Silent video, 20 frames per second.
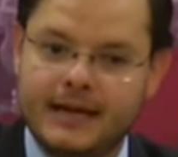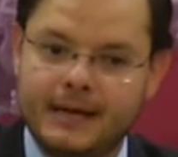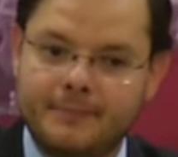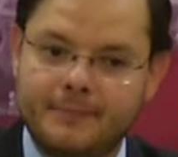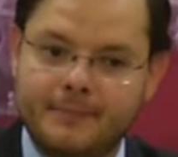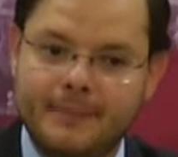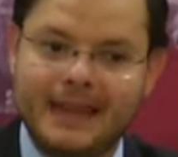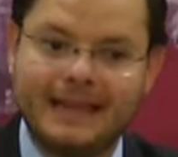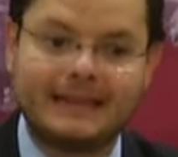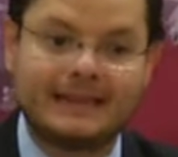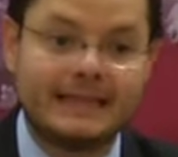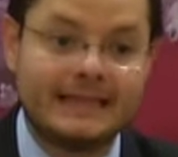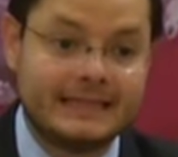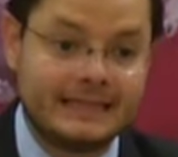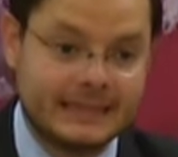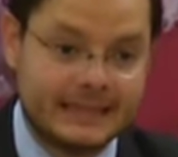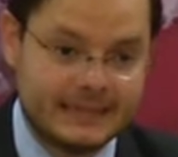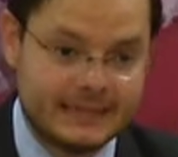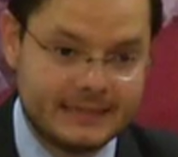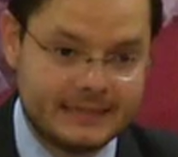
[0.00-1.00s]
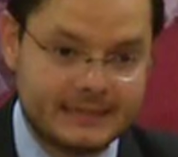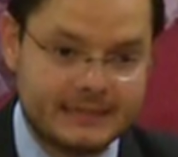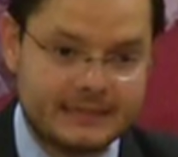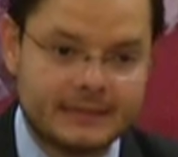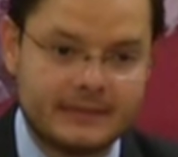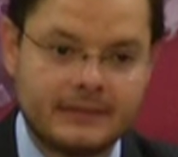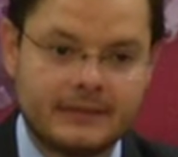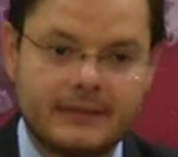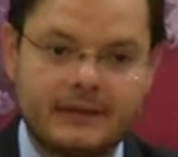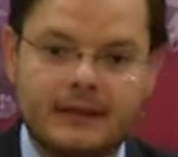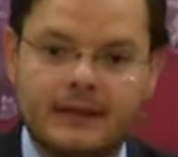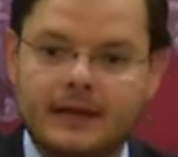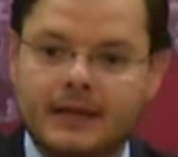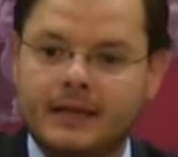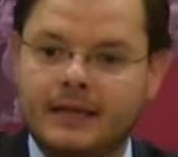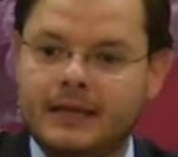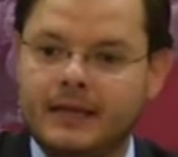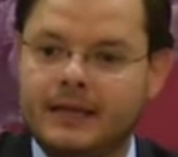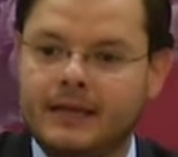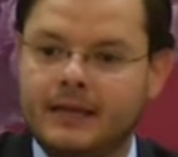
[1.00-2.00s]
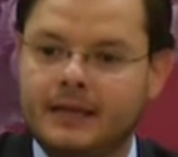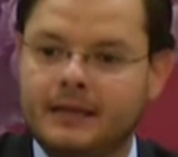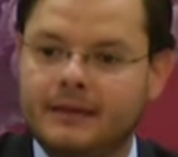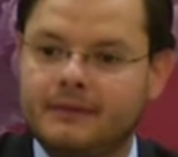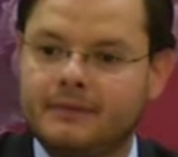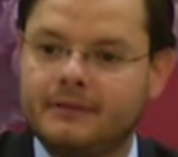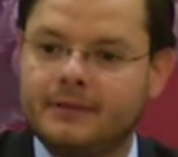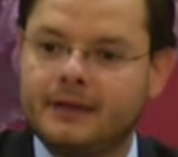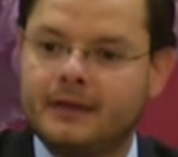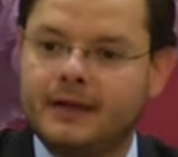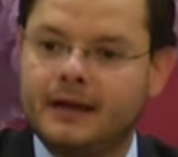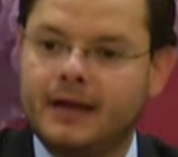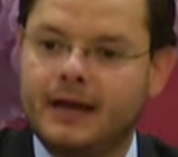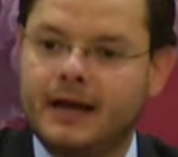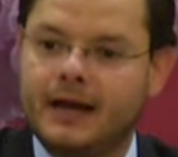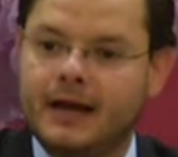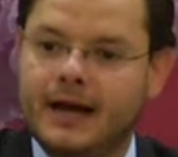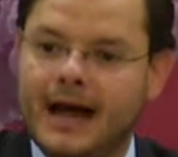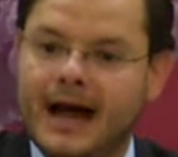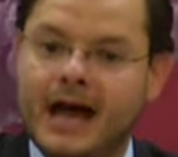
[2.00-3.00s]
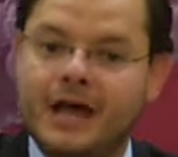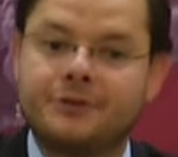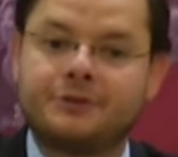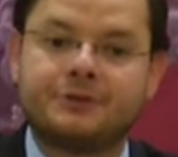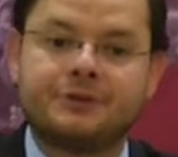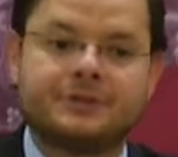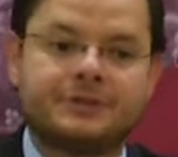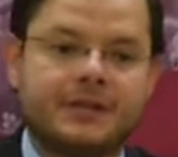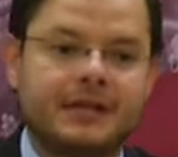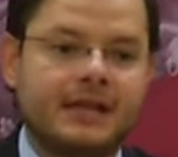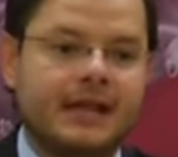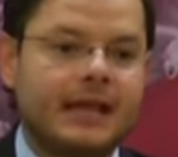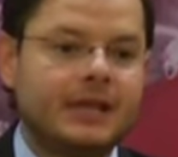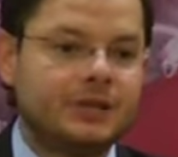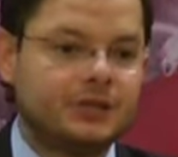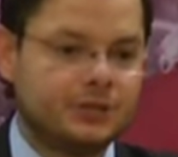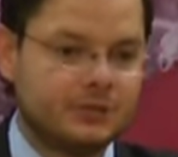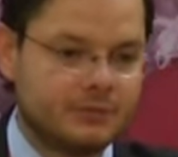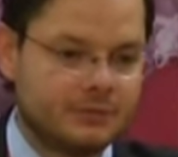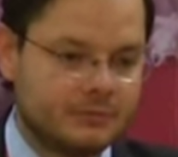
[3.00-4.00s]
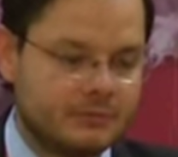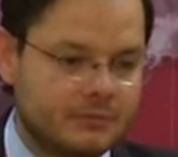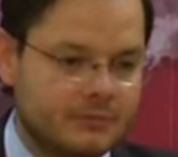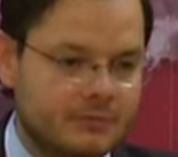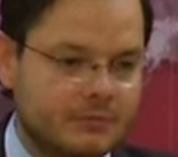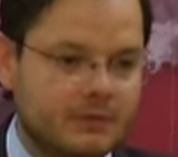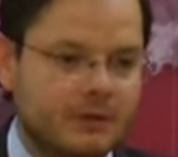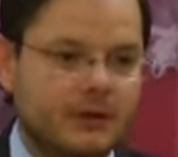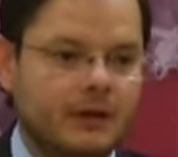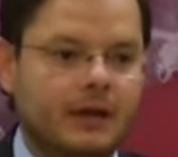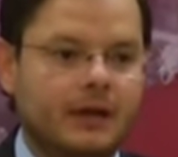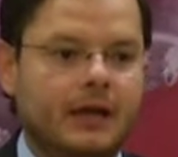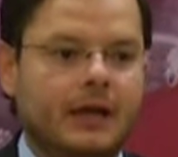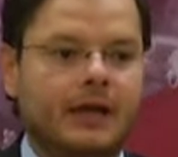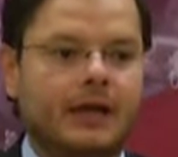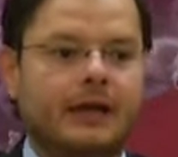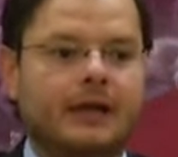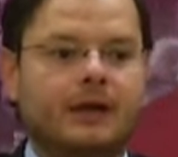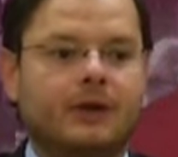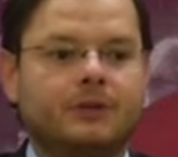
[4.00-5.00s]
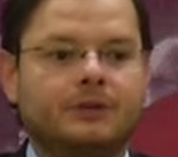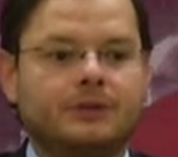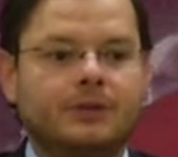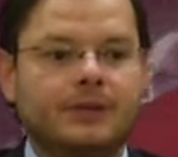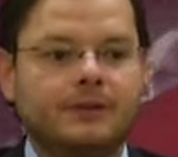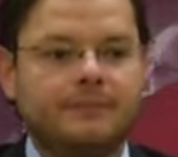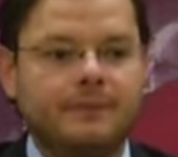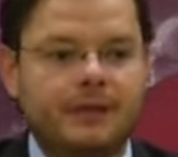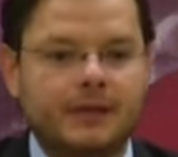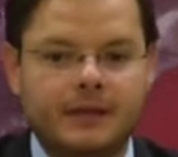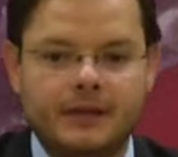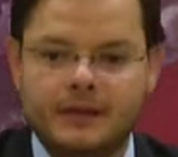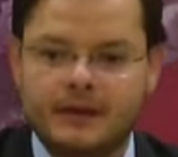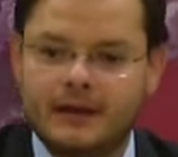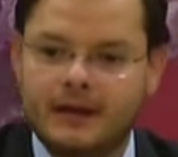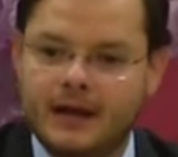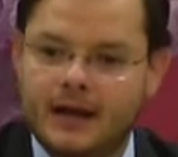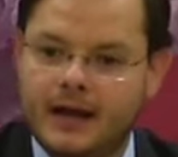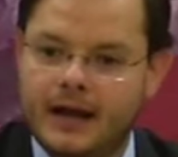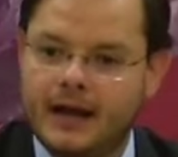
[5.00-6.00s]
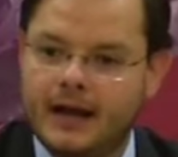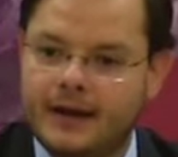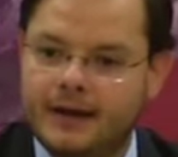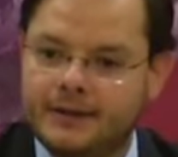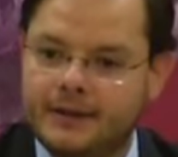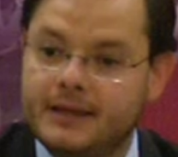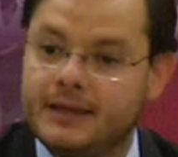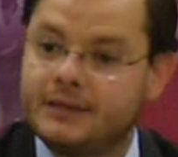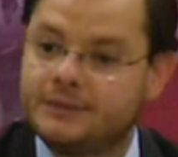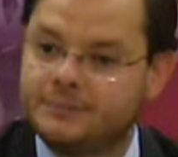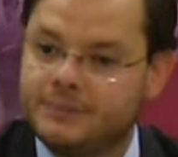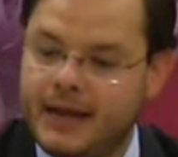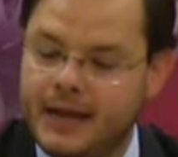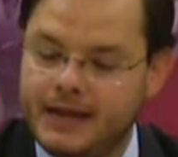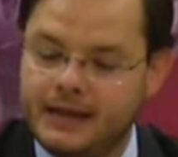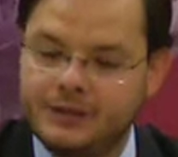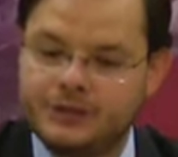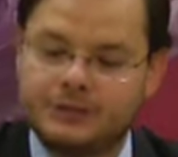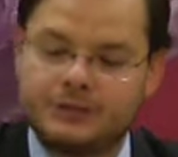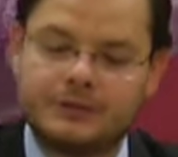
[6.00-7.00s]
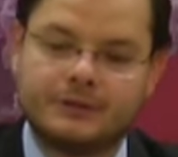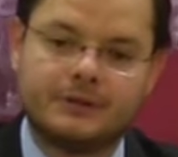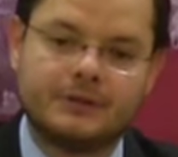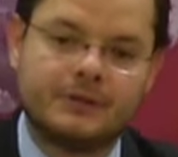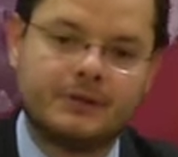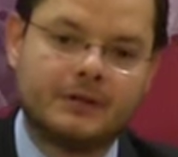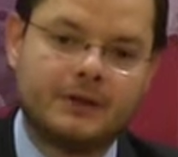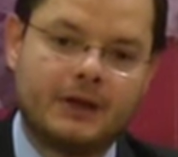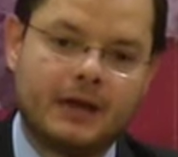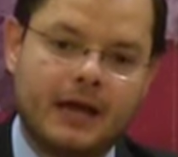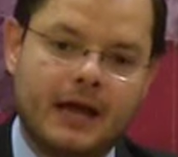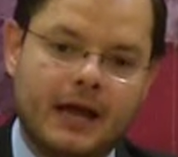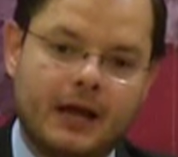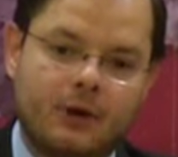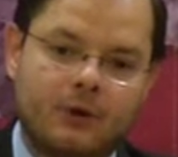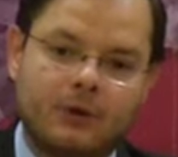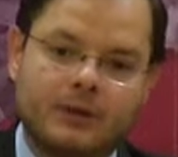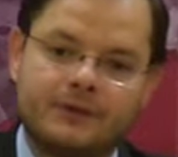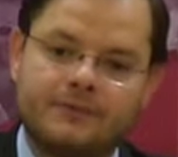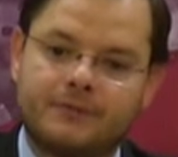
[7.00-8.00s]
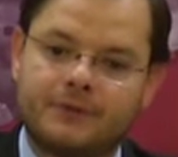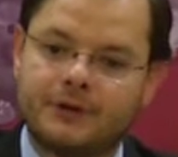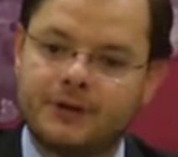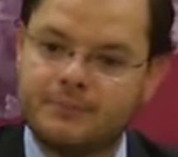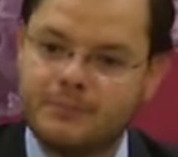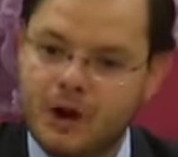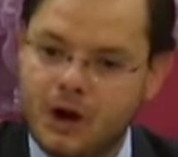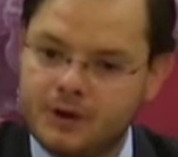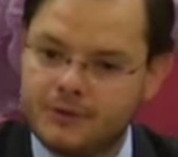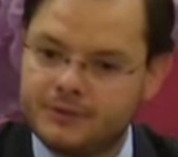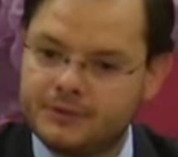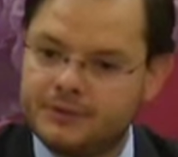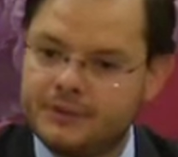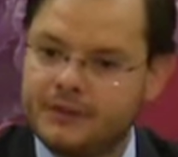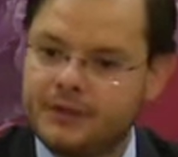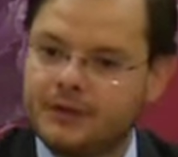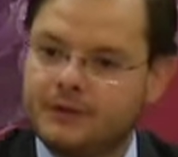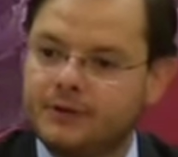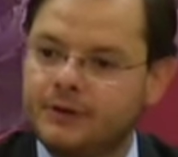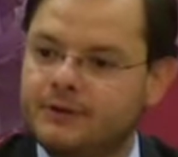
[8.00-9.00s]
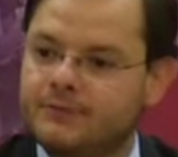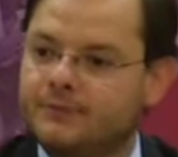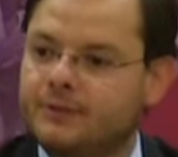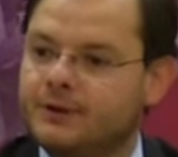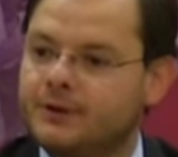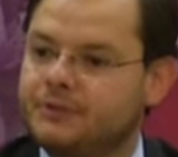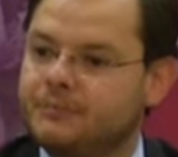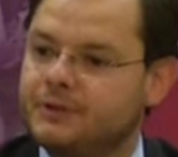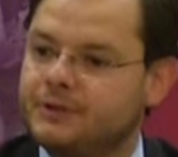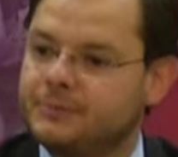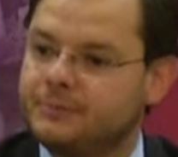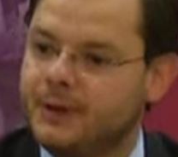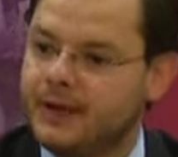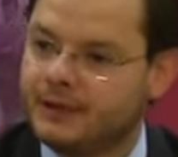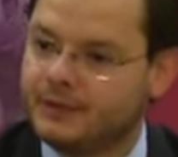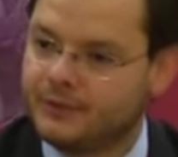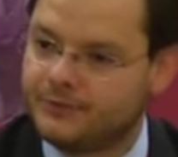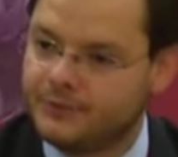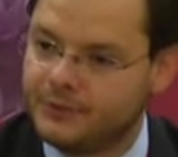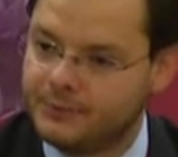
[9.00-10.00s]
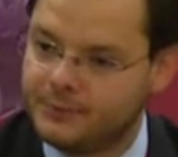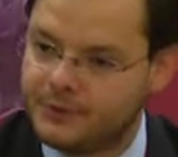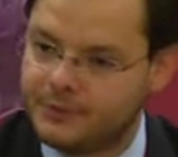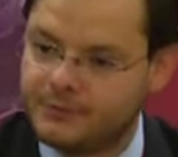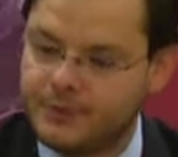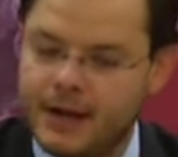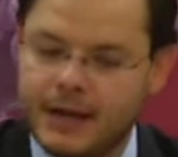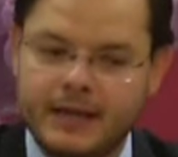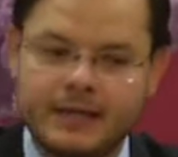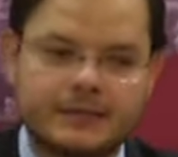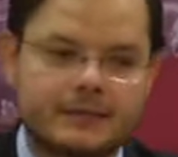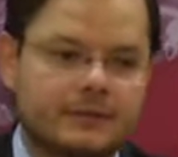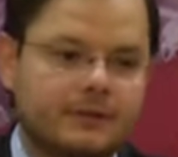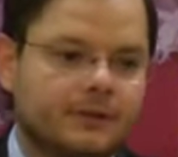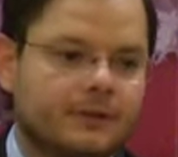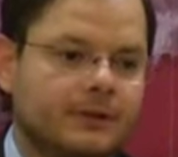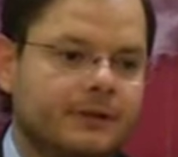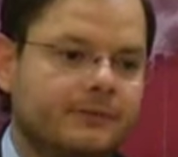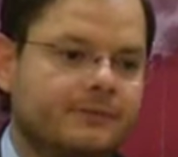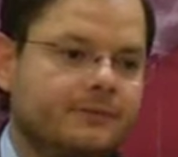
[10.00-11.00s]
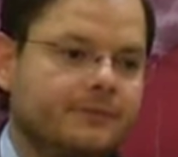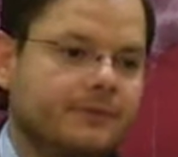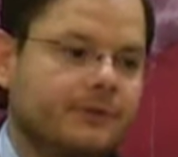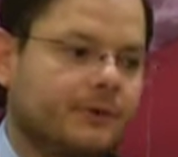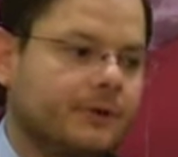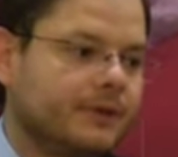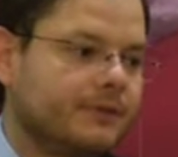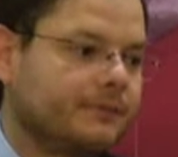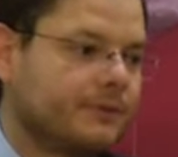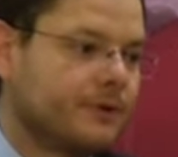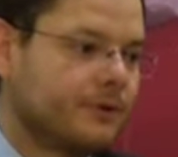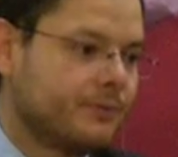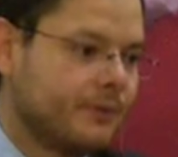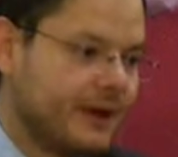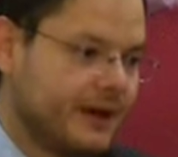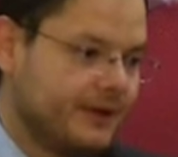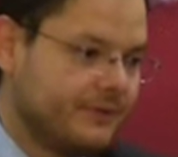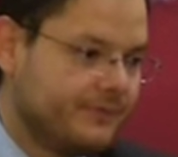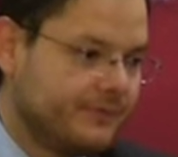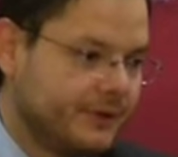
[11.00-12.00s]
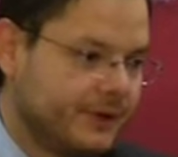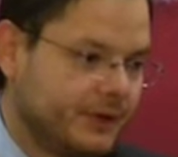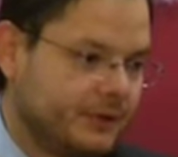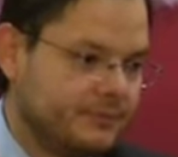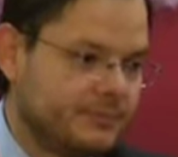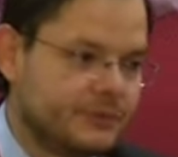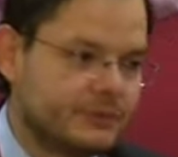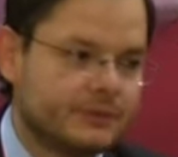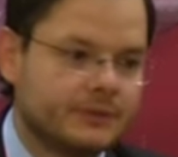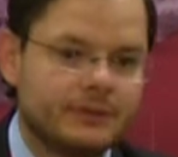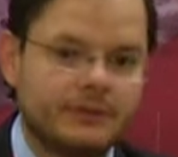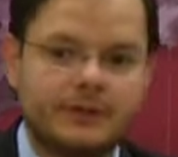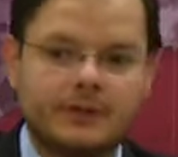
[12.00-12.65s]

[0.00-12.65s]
met dissidents, he addressed the nation on TV in Spanish, calling for democracy, calling for the respect of human rights, calling for greater freedoms.